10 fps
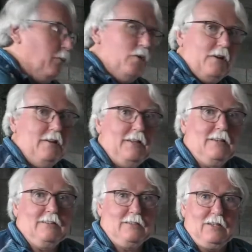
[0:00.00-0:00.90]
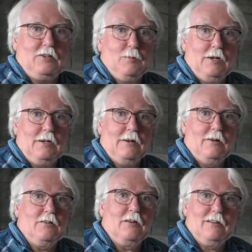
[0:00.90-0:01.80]
one of the things is that you might
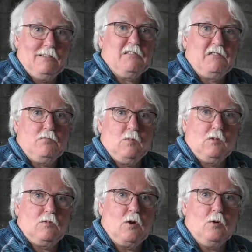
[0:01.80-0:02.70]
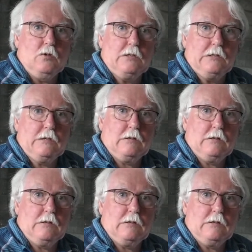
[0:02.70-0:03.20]
hear crows,